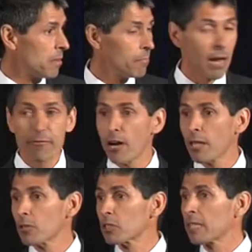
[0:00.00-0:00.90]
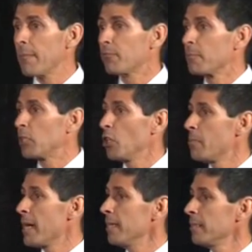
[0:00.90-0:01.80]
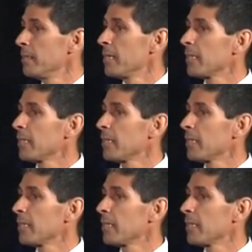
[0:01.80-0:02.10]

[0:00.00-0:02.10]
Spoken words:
My father escaped from Cuba,